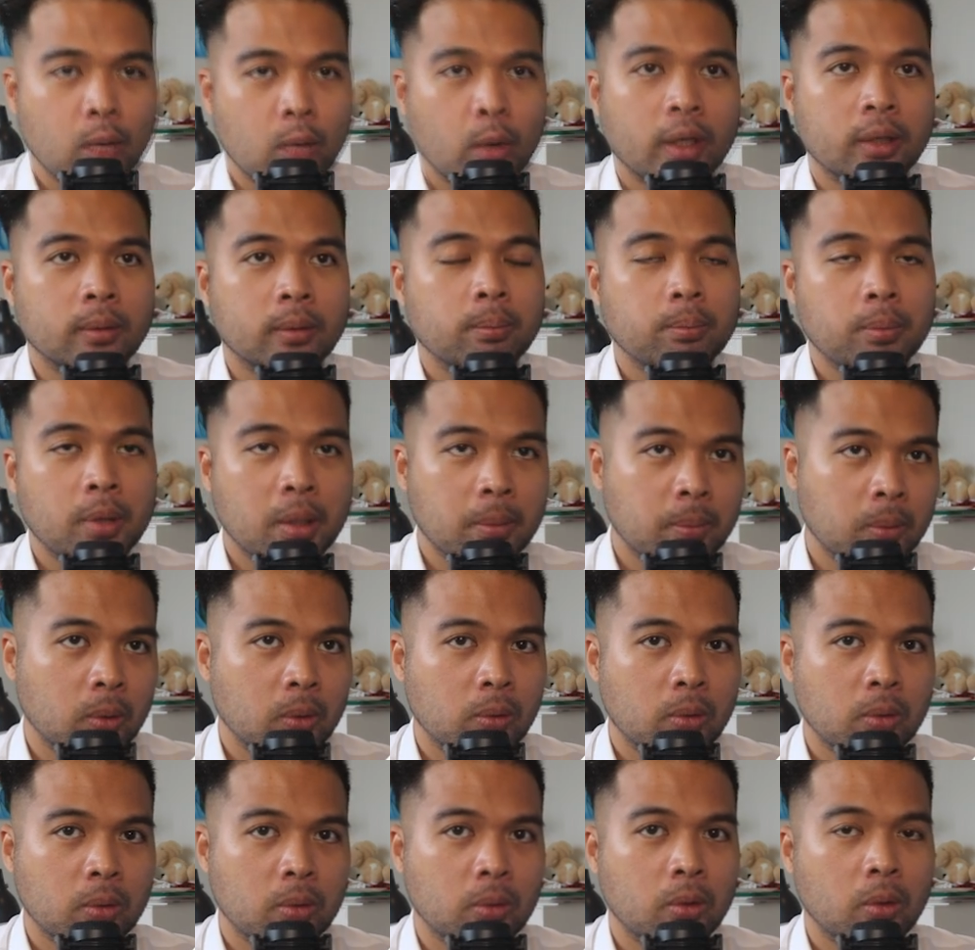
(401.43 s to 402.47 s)
when
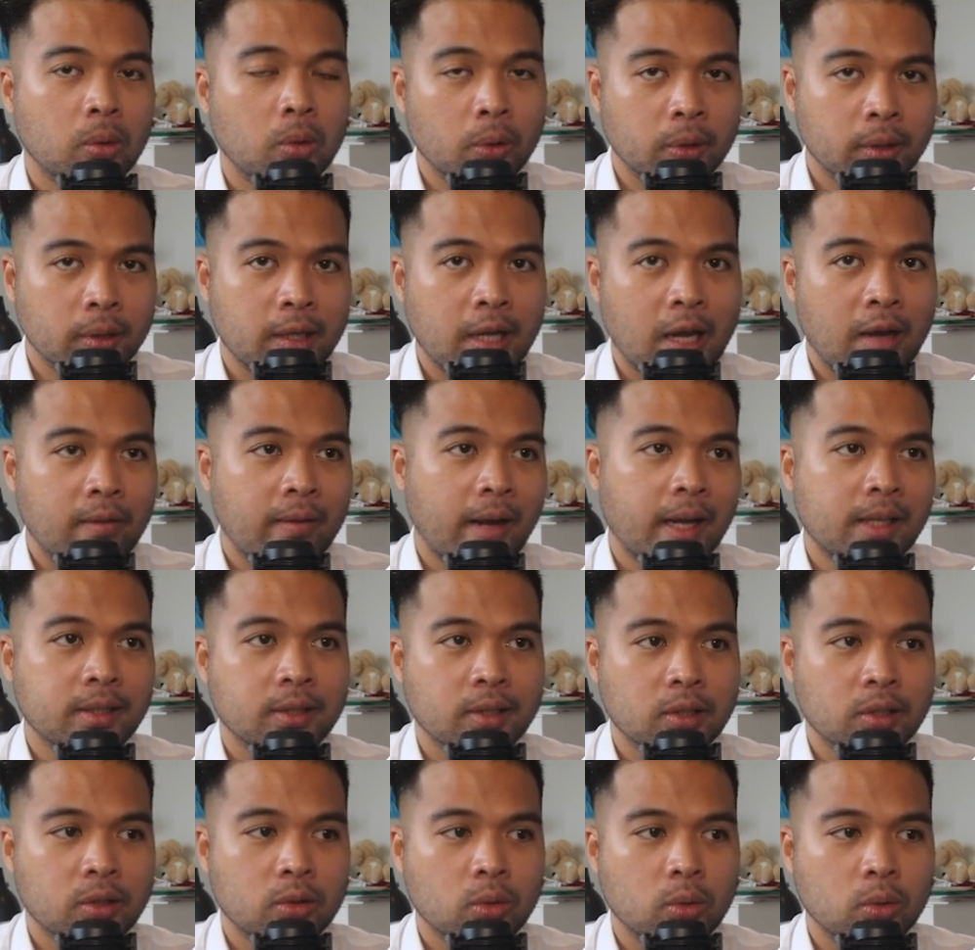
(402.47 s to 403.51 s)
people who already have
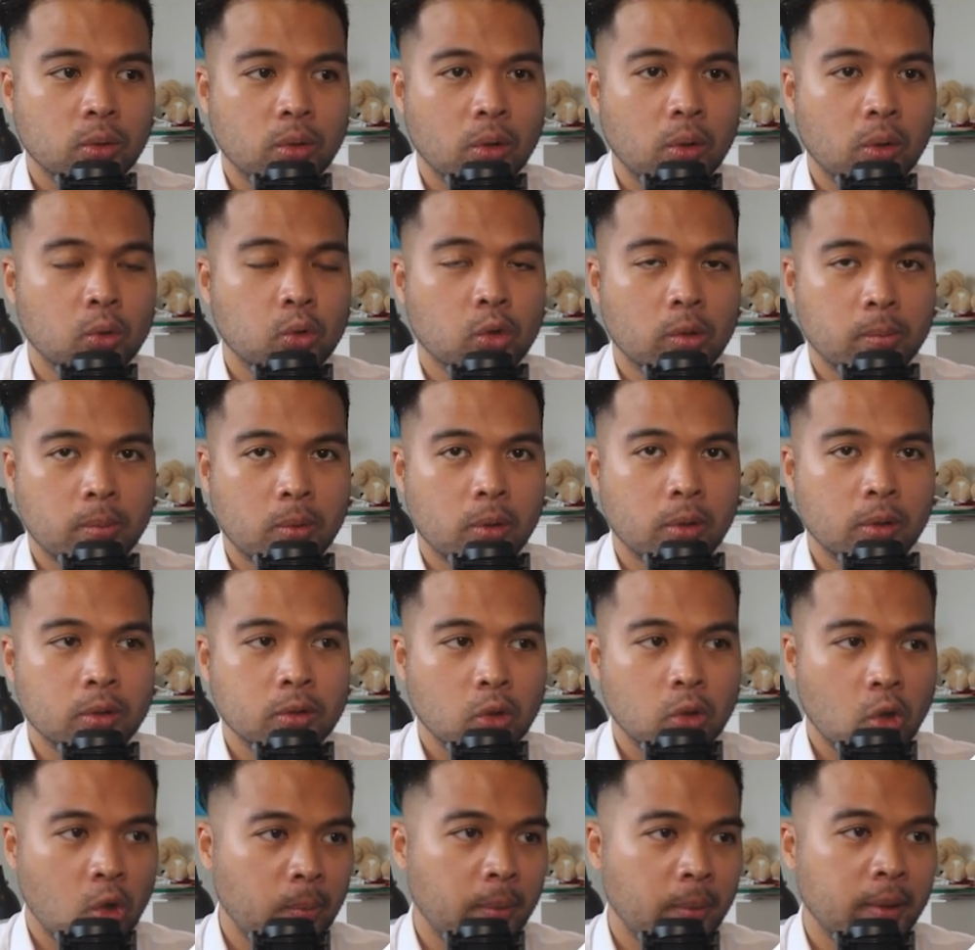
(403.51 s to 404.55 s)
access to those
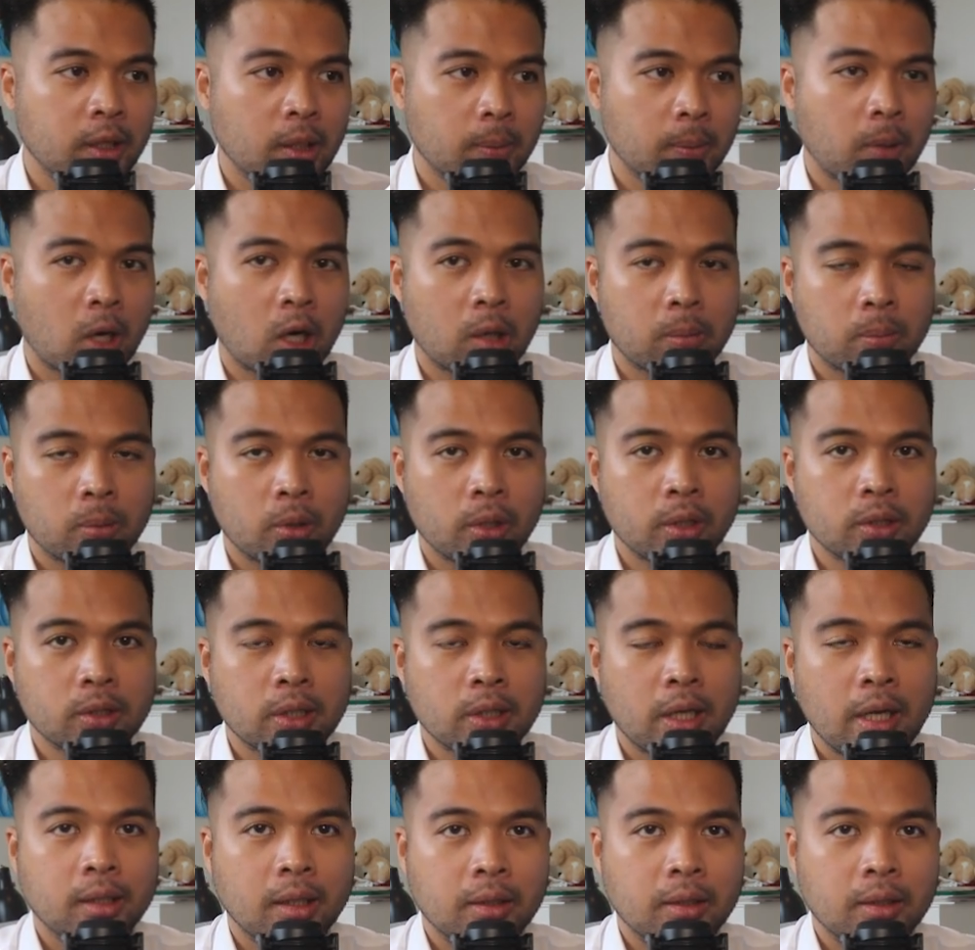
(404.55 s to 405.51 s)
reports open the PowerPoint,